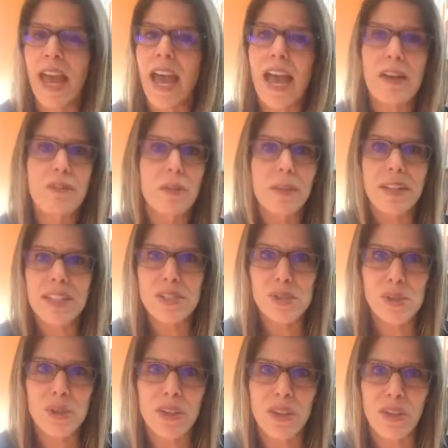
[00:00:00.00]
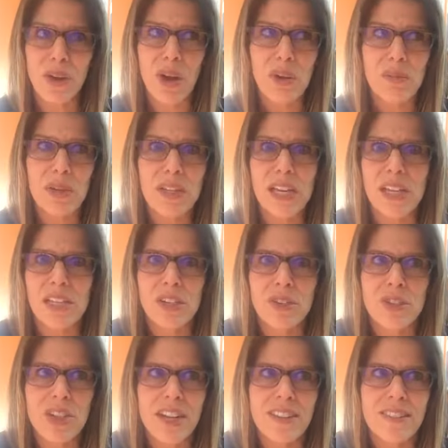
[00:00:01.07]
Everybody's turned in their homework and your
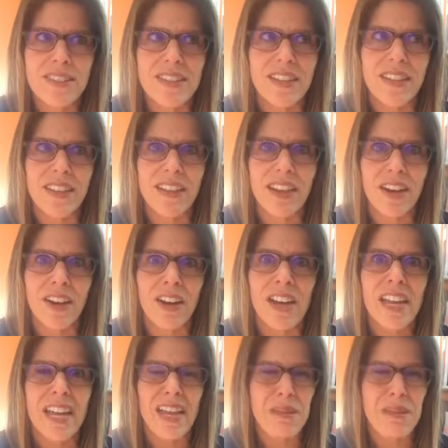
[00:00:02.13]
child's sitting there